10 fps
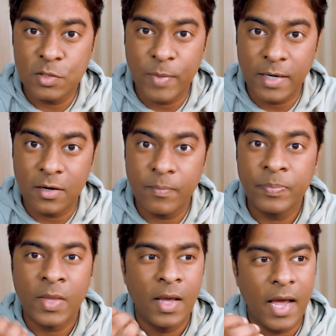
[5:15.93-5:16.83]
spectrum
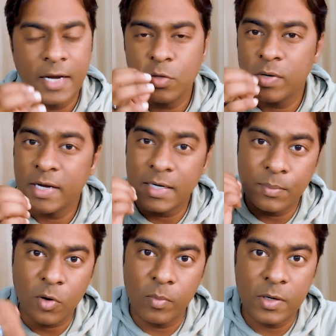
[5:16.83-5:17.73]
and you will get a
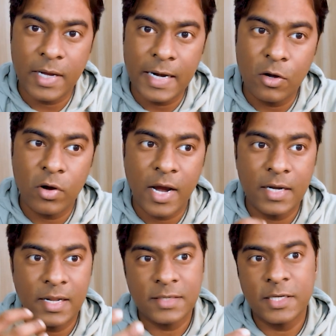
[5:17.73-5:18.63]
proper dialogue.
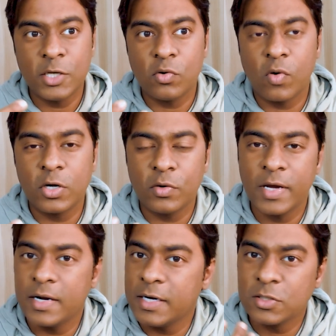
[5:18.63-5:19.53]
And let's say you want to
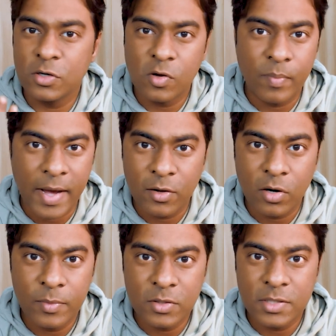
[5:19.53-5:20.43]
hear any sort of
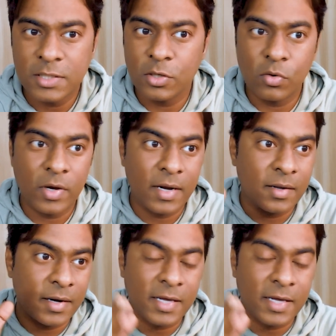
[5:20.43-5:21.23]
background music, so you can